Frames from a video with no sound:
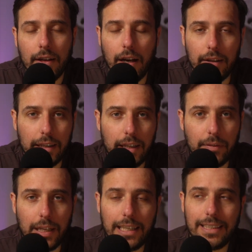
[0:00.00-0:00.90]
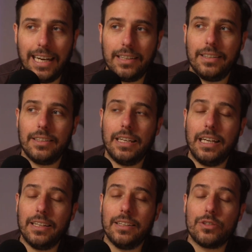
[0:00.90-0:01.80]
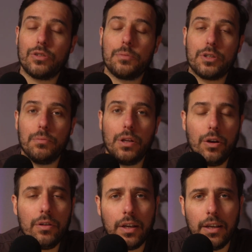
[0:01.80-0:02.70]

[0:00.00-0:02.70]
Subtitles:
I'm going to leave a link down in the description below